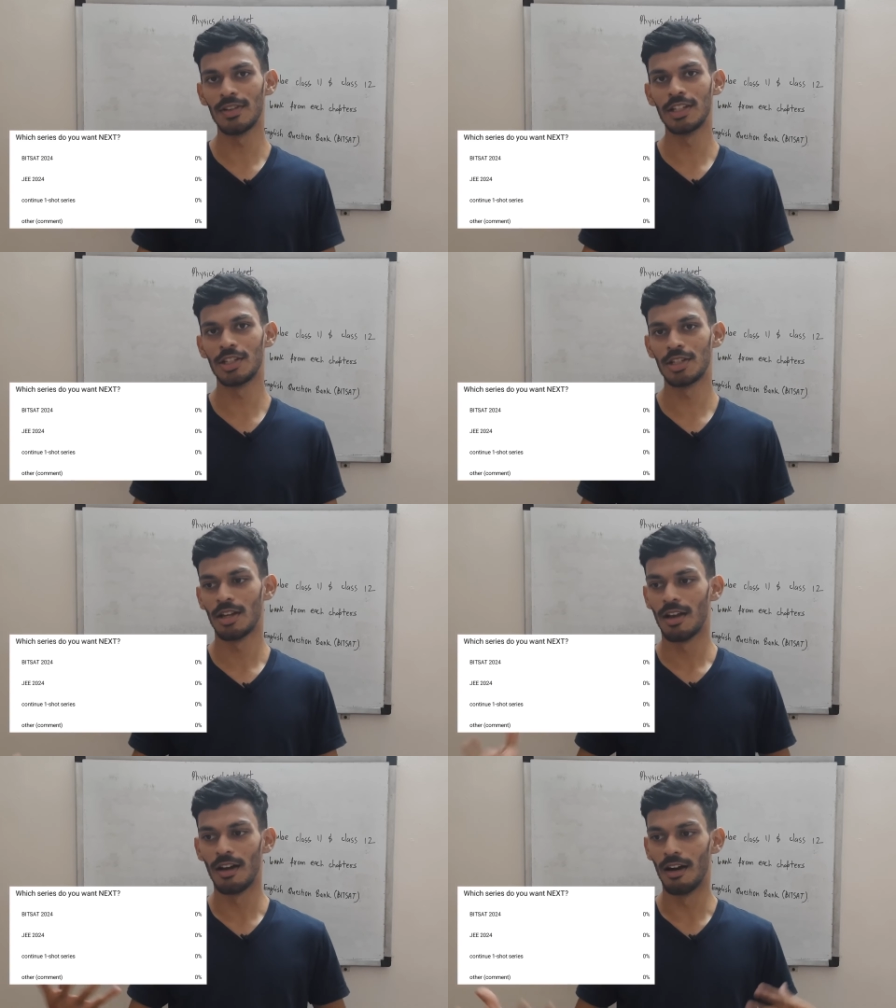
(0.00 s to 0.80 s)
which
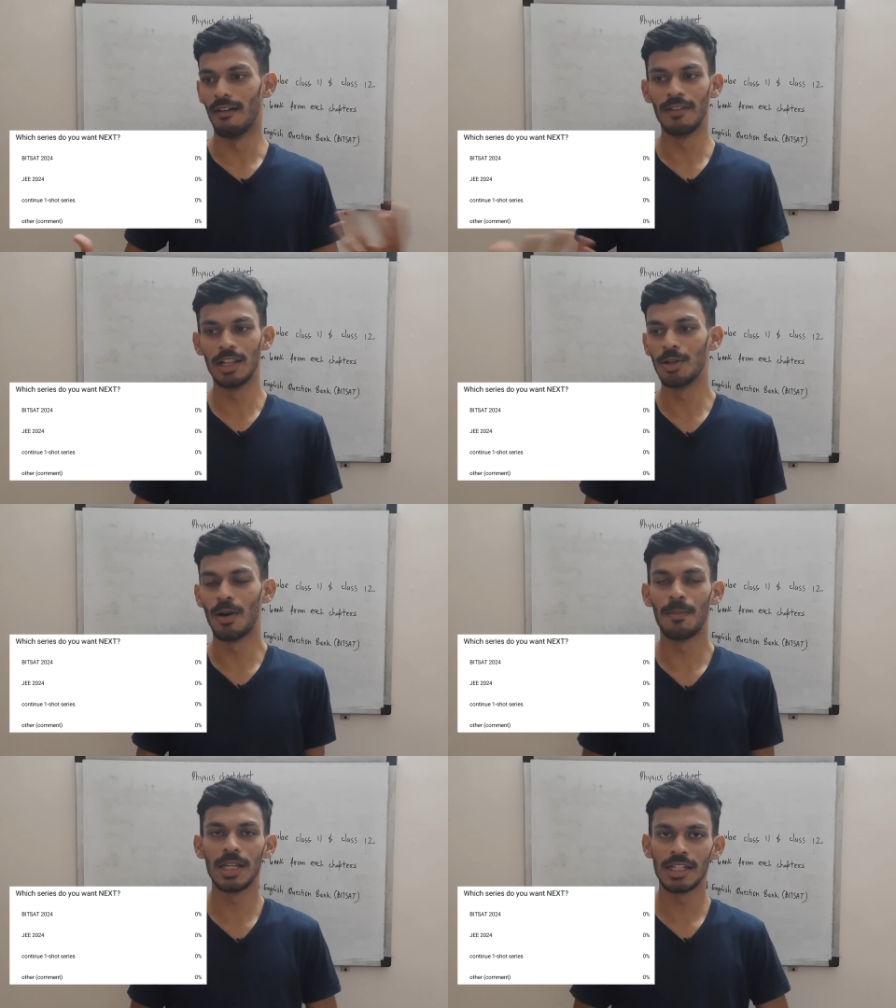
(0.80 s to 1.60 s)
will you
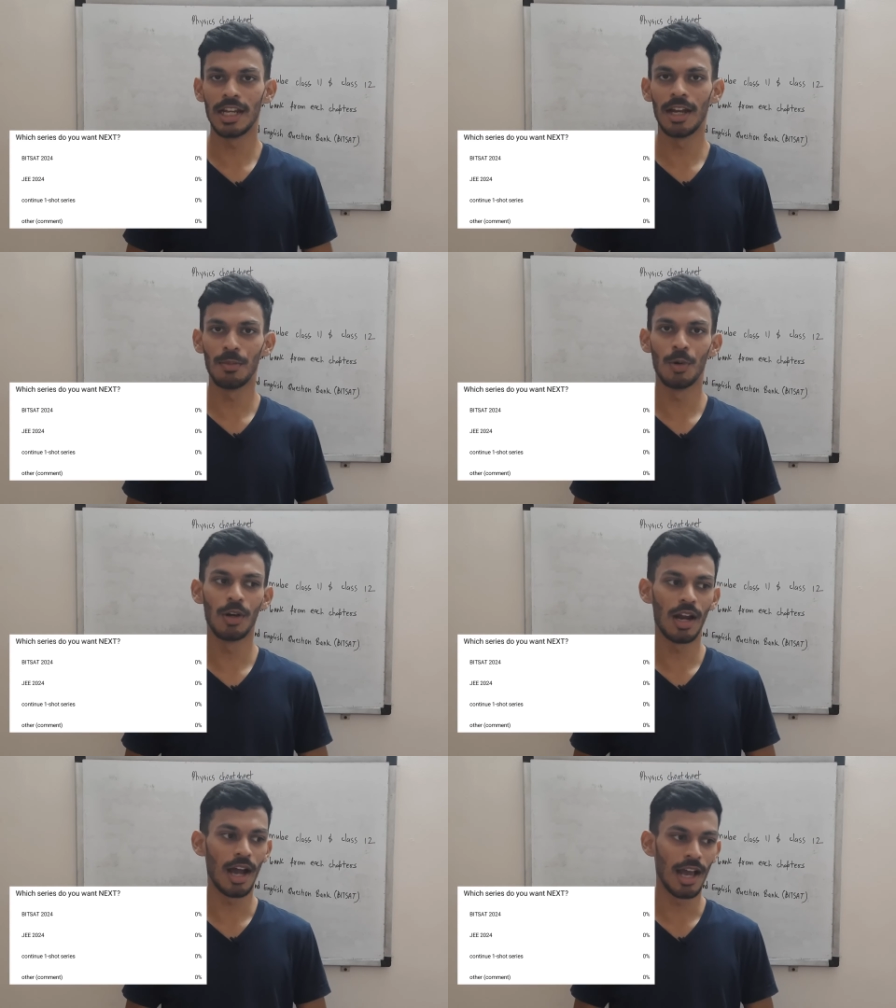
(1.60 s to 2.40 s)
appreciate more.